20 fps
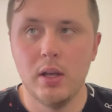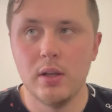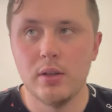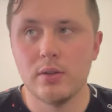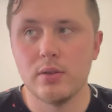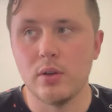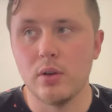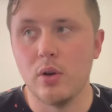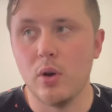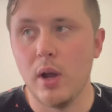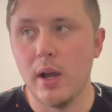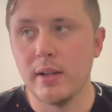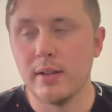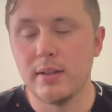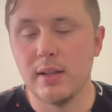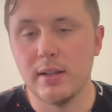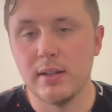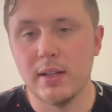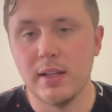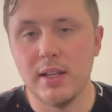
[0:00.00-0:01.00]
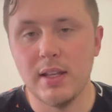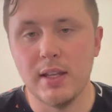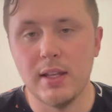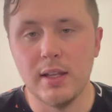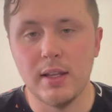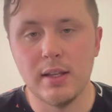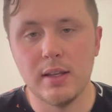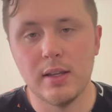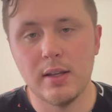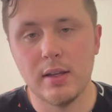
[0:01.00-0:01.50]
so I tend to
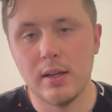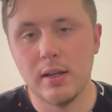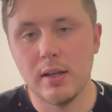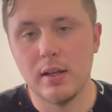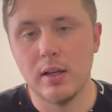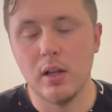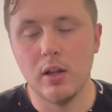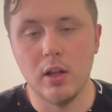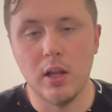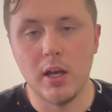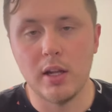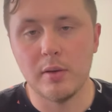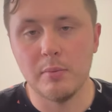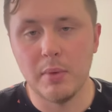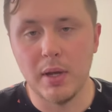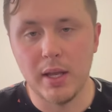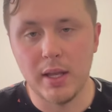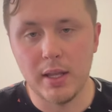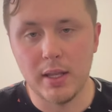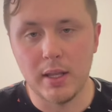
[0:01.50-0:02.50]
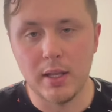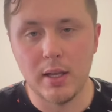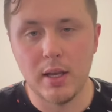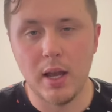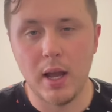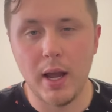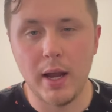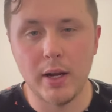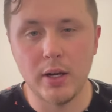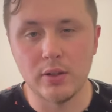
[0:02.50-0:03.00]
hit a lot of my
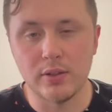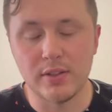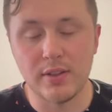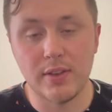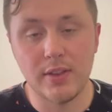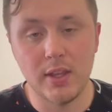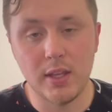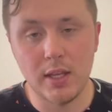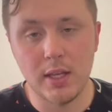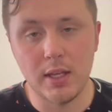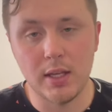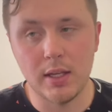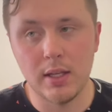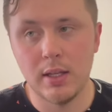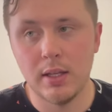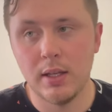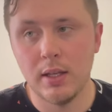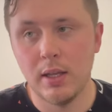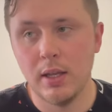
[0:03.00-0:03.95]
irons thin